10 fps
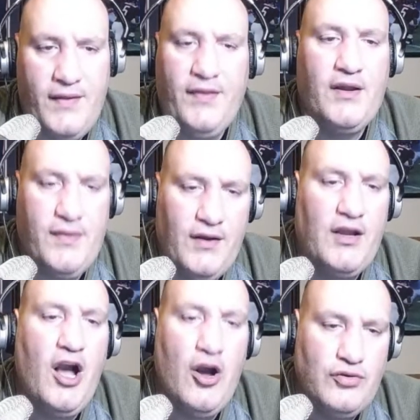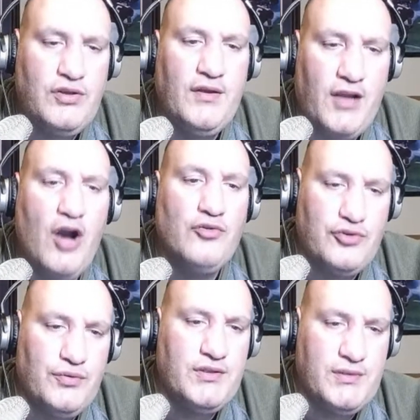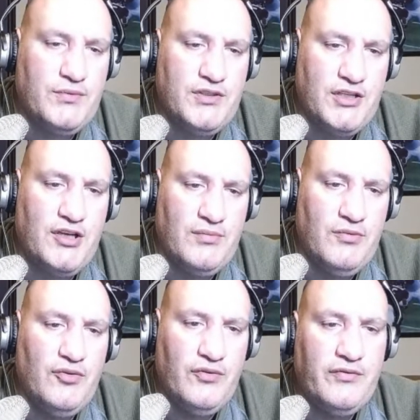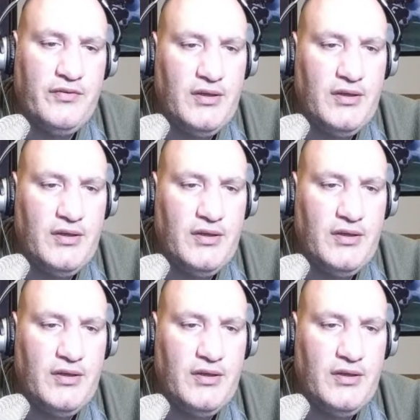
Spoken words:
and the coach was a good move.